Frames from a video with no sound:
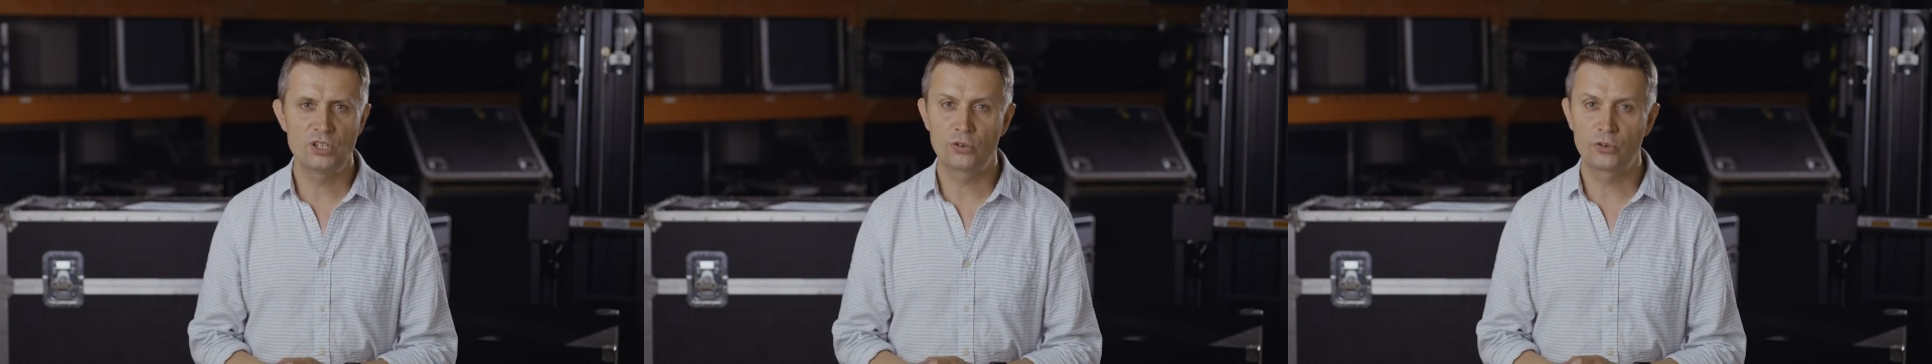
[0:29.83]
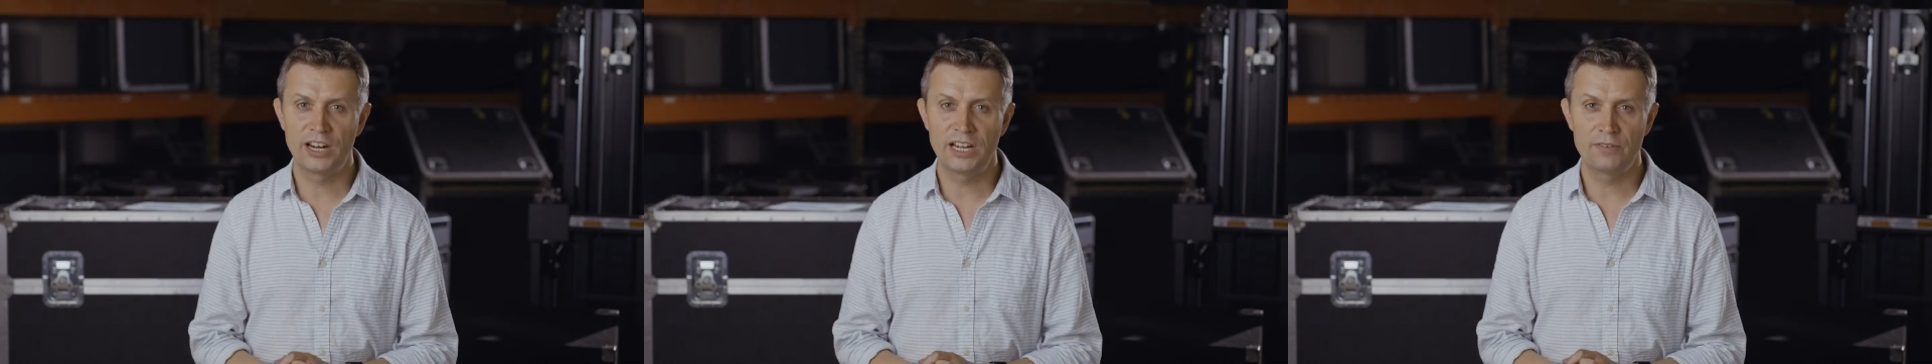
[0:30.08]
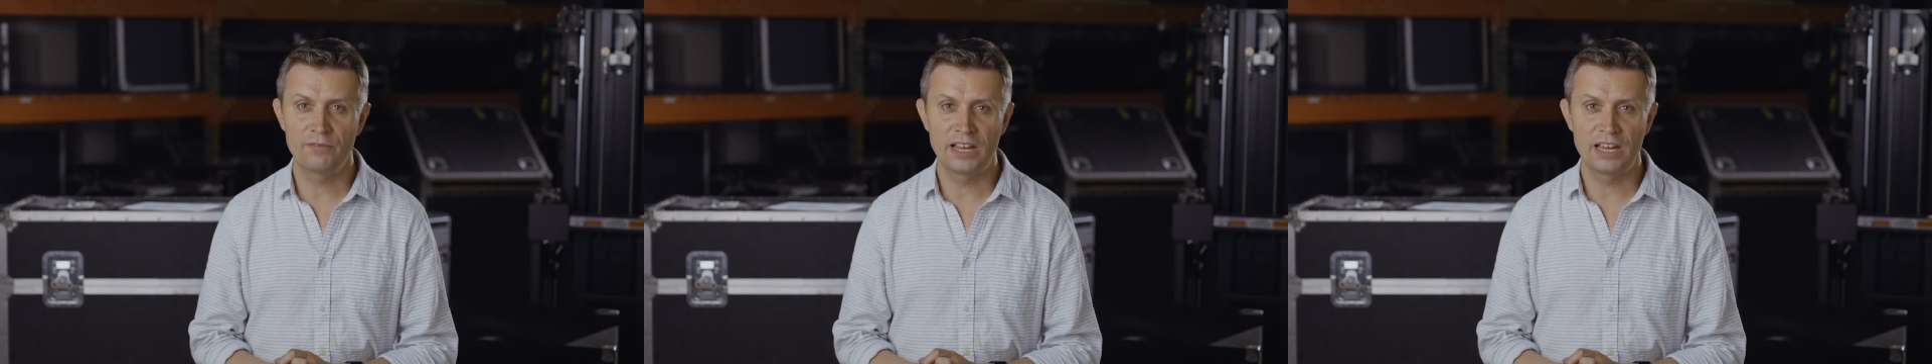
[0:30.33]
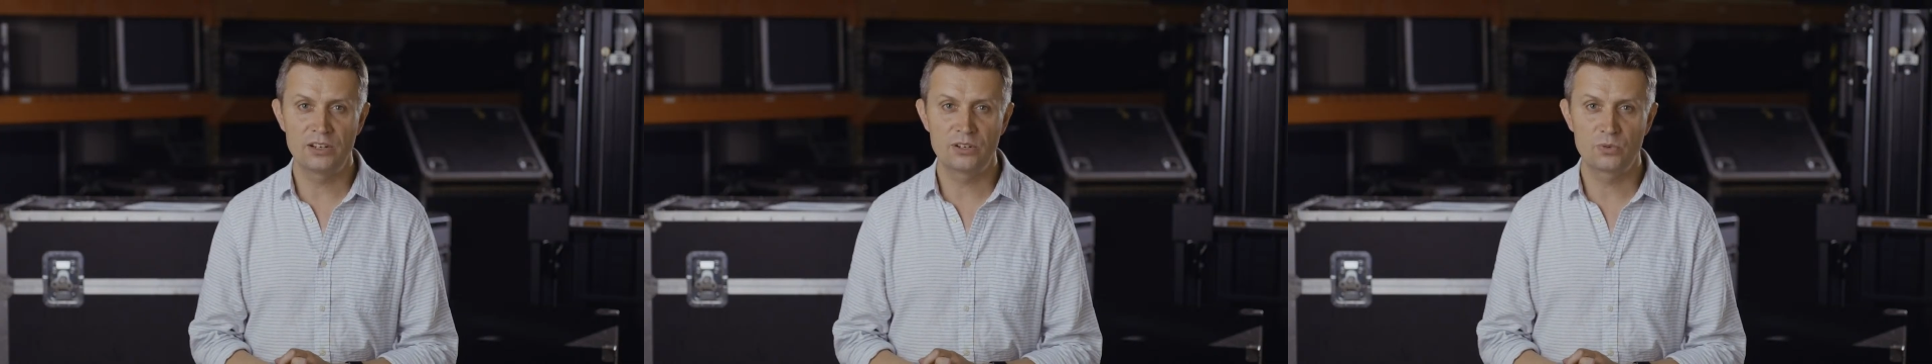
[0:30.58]
to create an
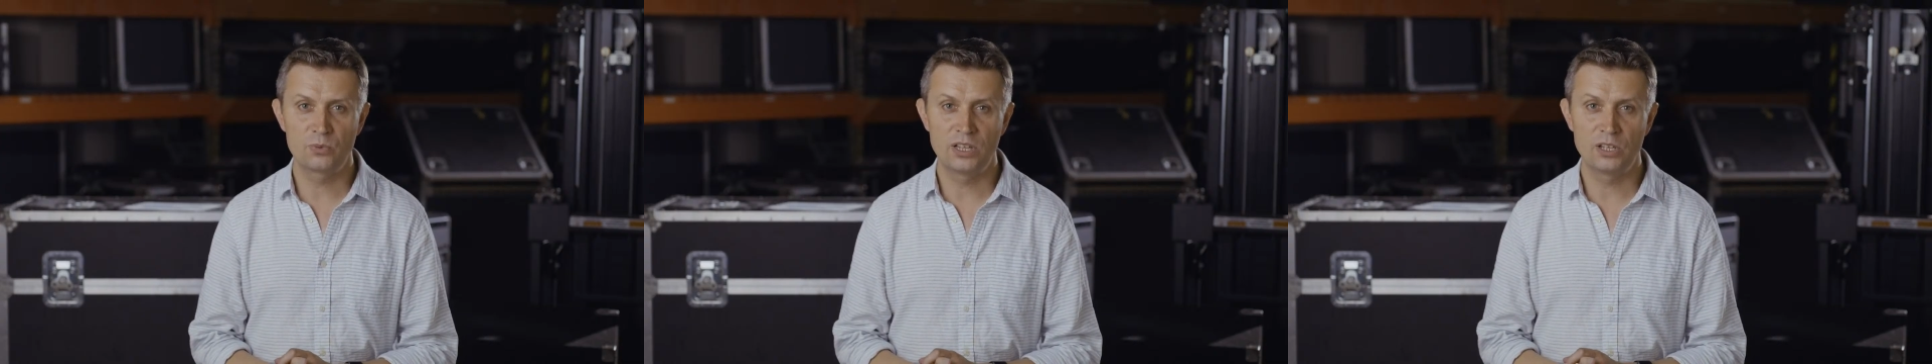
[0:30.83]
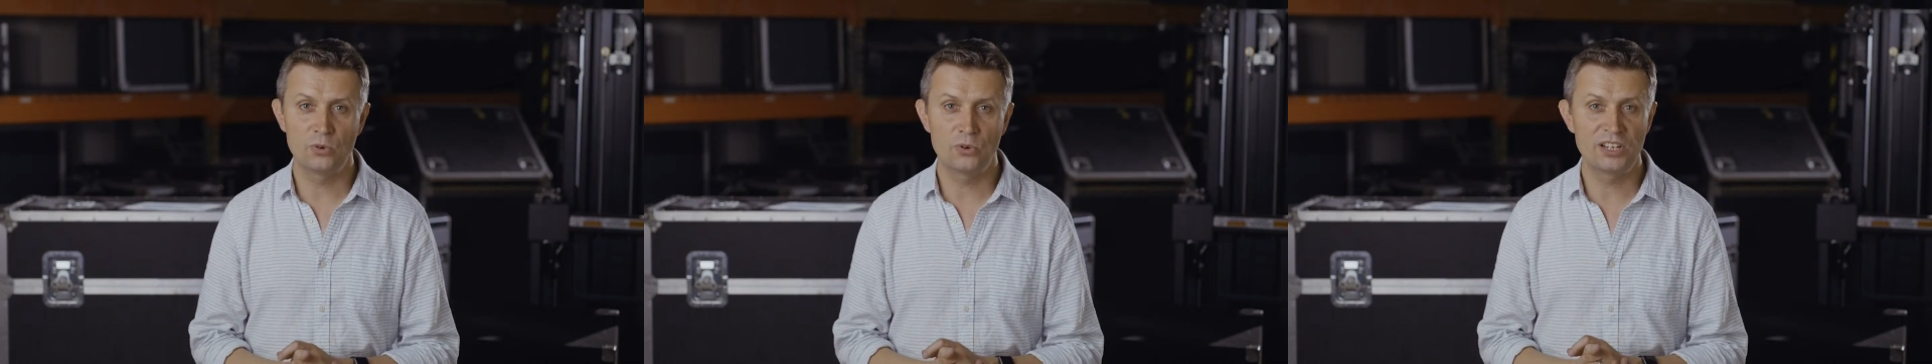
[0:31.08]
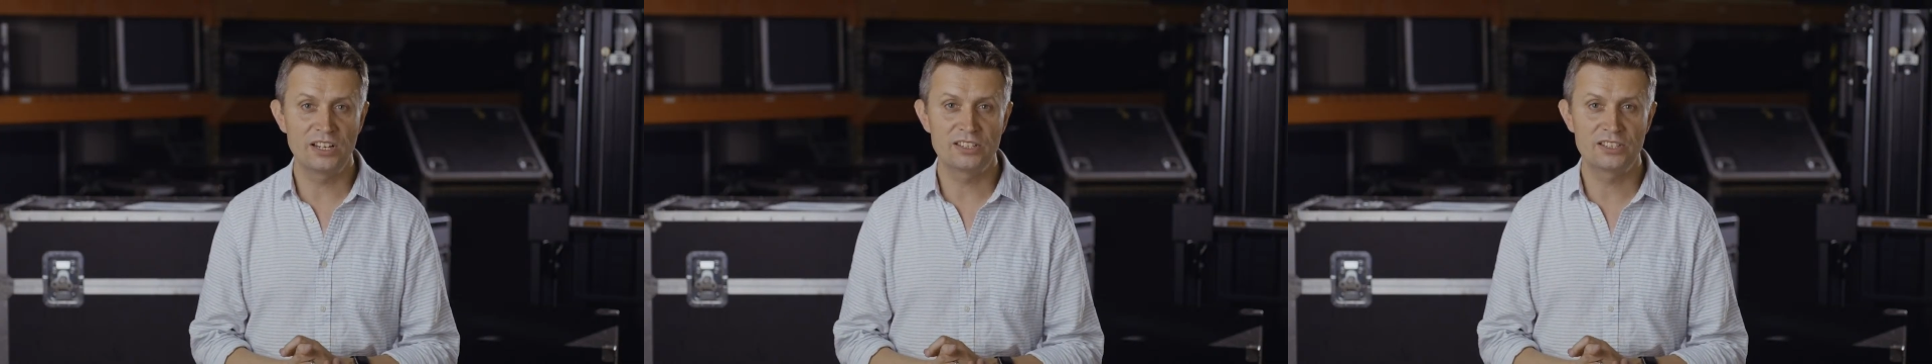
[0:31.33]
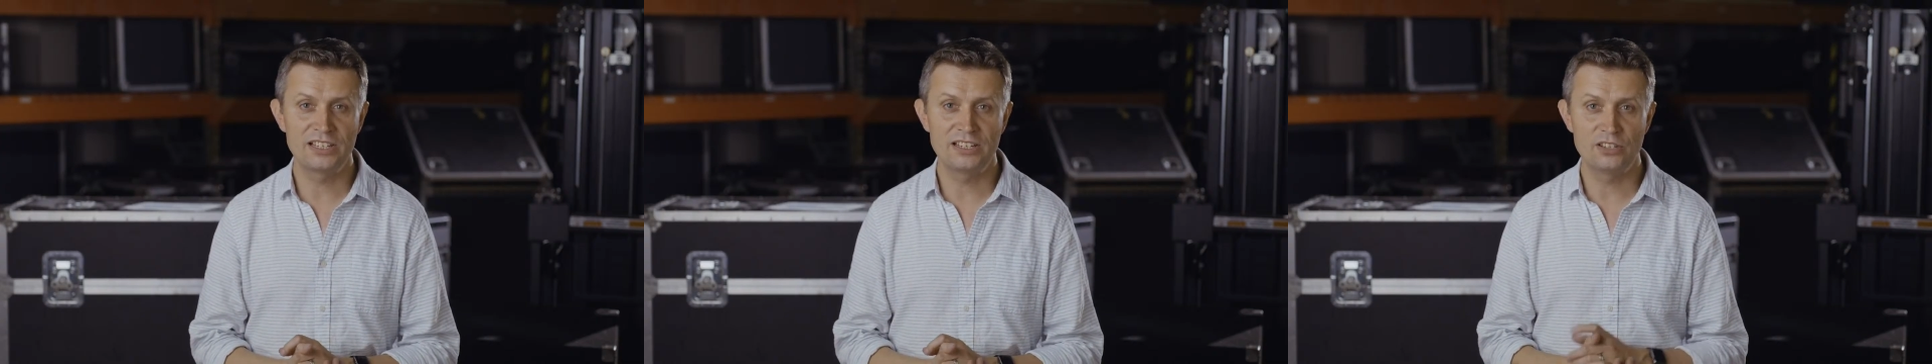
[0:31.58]
event where the
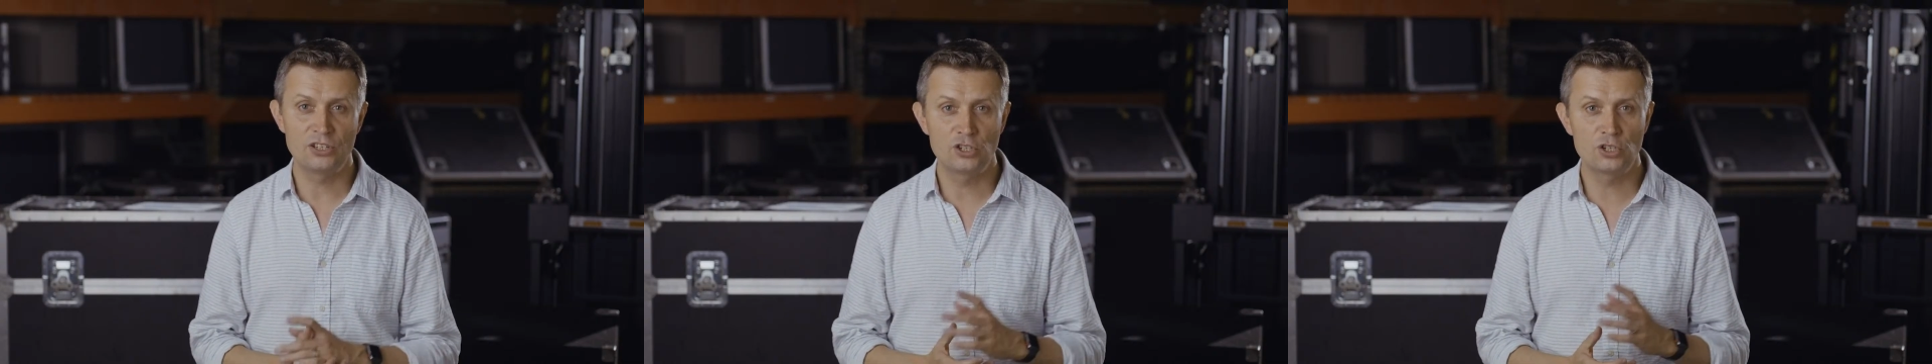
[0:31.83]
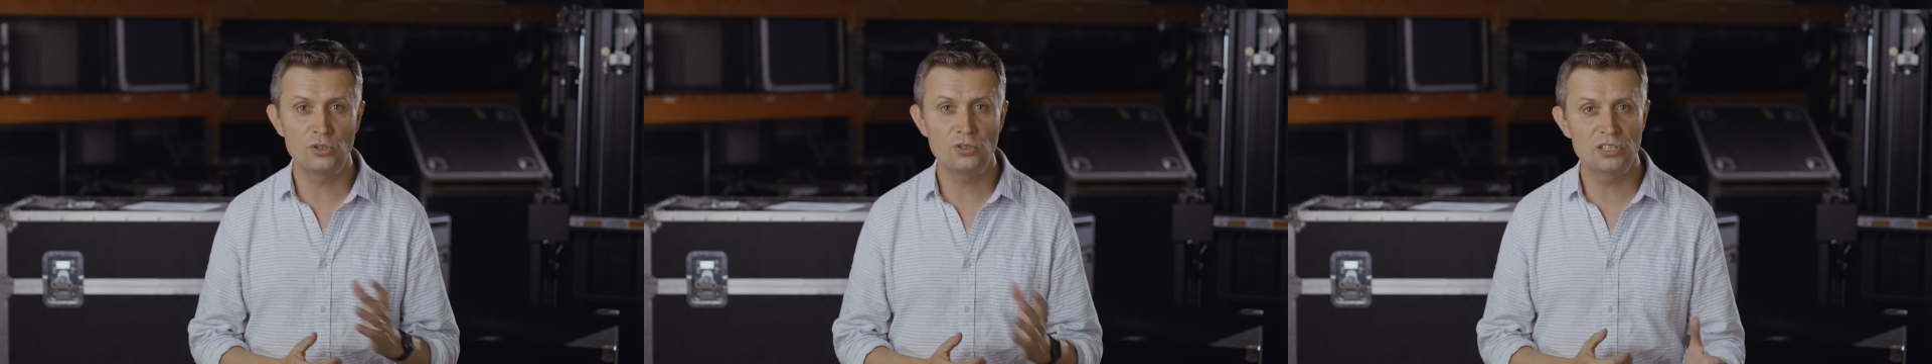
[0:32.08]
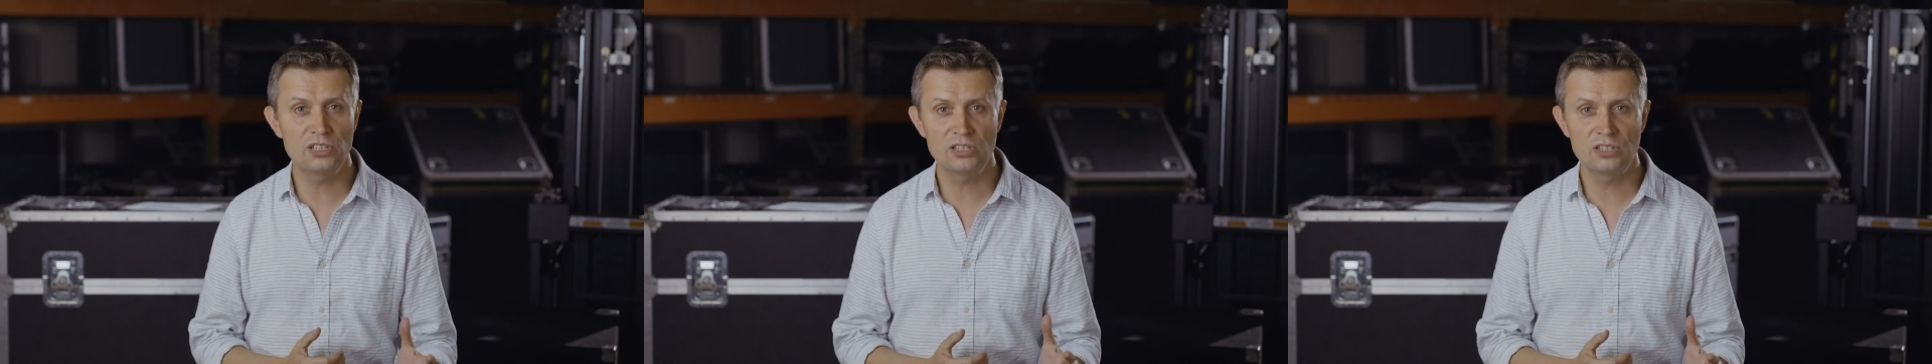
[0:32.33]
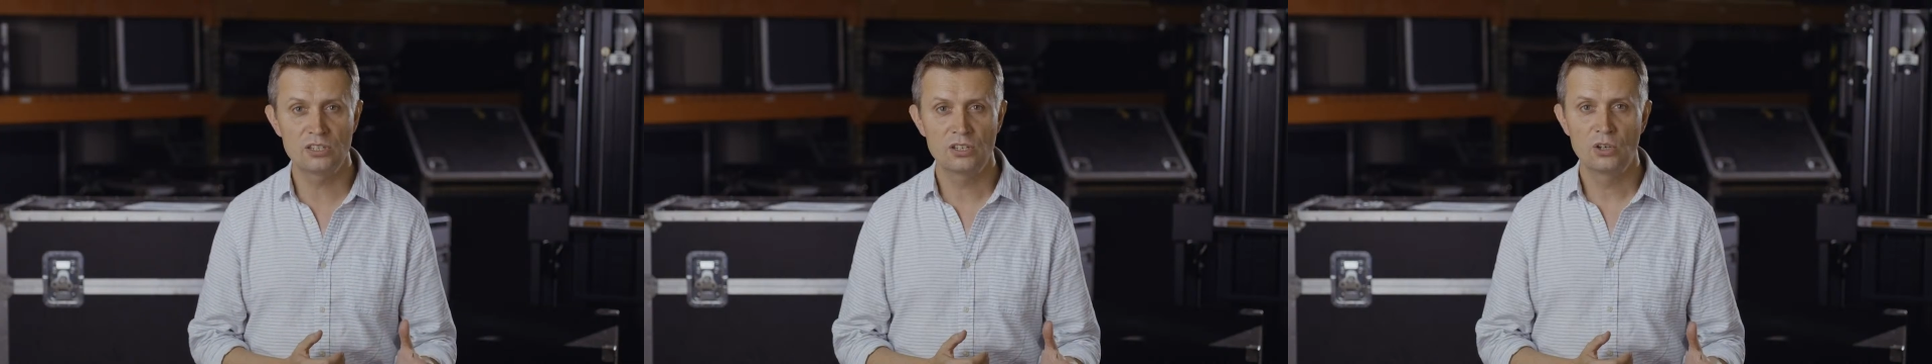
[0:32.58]
audience either
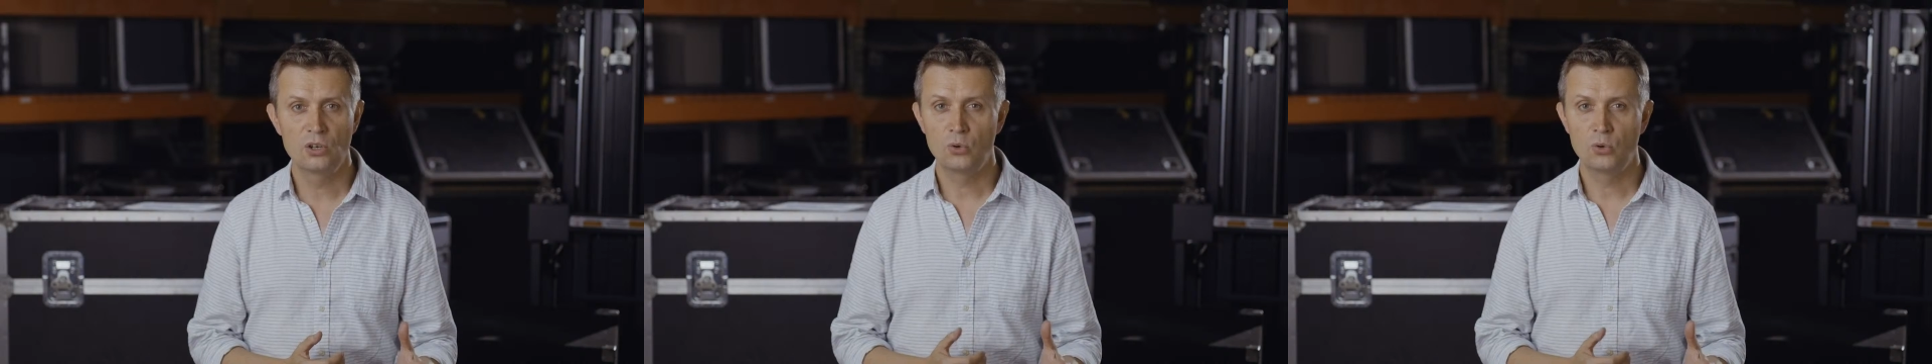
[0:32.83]
chooses